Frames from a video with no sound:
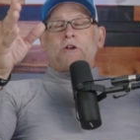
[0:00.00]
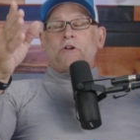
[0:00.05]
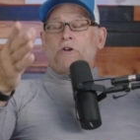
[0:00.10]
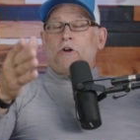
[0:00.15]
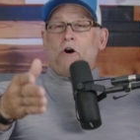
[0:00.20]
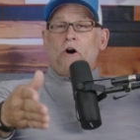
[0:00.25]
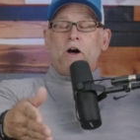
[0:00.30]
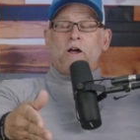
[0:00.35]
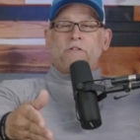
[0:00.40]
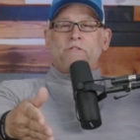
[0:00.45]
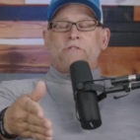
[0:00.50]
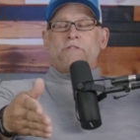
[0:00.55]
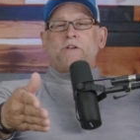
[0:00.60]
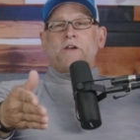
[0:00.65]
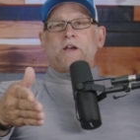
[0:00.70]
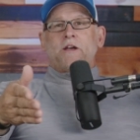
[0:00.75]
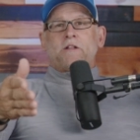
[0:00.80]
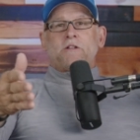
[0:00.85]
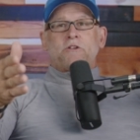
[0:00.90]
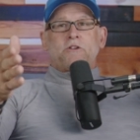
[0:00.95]

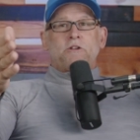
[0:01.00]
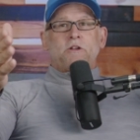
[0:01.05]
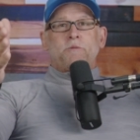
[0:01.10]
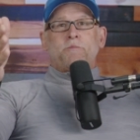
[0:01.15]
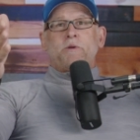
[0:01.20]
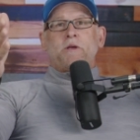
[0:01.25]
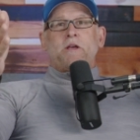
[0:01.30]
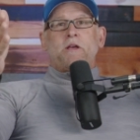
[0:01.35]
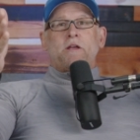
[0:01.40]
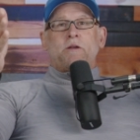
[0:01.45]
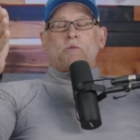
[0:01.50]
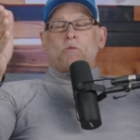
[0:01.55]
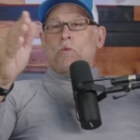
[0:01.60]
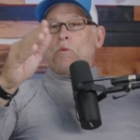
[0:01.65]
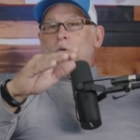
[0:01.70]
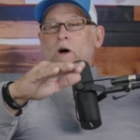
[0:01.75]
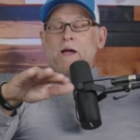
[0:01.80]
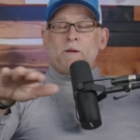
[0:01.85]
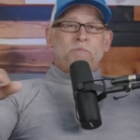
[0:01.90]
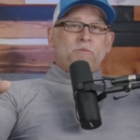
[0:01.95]
convicts should be
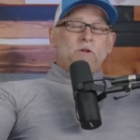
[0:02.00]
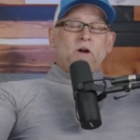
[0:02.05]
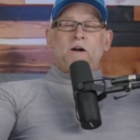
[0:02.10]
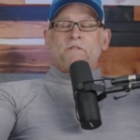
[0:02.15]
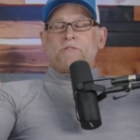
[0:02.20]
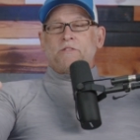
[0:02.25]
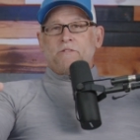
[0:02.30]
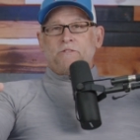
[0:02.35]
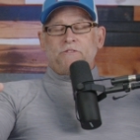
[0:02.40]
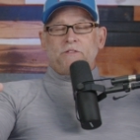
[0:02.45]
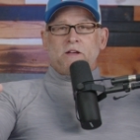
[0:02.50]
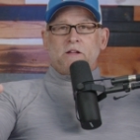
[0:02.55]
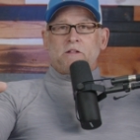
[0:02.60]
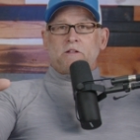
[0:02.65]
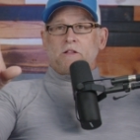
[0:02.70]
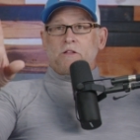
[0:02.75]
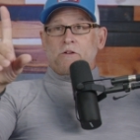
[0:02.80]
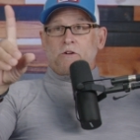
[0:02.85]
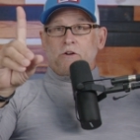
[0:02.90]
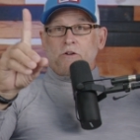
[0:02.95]
wiped off the
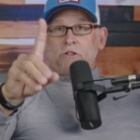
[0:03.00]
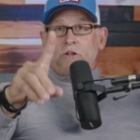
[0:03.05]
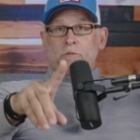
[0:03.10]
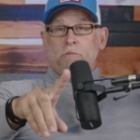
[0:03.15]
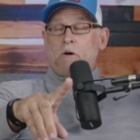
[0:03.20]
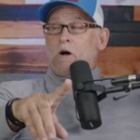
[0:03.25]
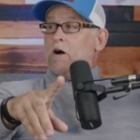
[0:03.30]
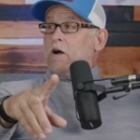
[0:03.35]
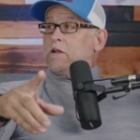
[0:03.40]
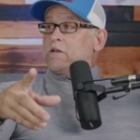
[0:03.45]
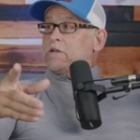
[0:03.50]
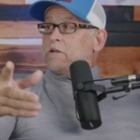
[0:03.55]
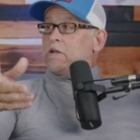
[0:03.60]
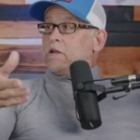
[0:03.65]
face of the earth. Hamas.